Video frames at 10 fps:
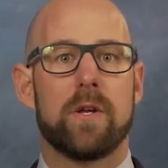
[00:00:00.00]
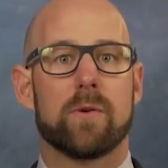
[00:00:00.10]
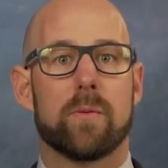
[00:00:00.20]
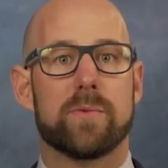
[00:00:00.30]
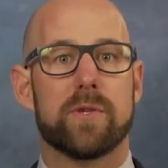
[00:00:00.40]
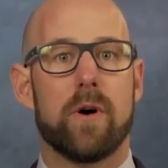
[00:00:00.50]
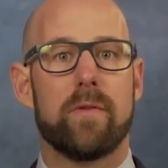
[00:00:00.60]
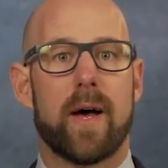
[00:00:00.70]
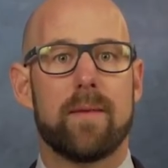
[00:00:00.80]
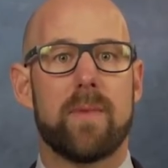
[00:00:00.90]
to
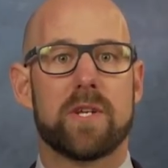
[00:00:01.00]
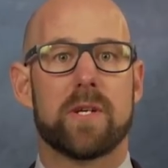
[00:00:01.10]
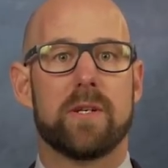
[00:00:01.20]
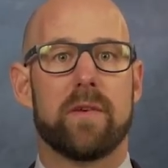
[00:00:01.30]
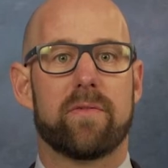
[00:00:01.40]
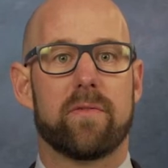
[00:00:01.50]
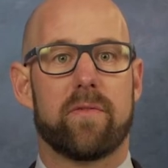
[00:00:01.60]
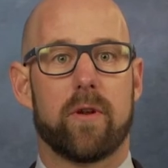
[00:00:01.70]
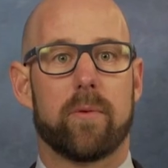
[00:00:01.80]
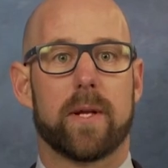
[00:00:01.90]
observe and measure different
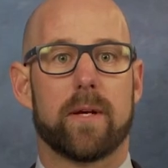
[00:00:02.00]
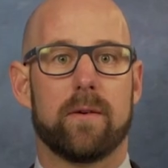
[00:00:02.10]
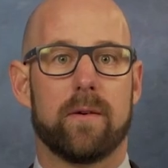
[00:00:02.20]
phenomena.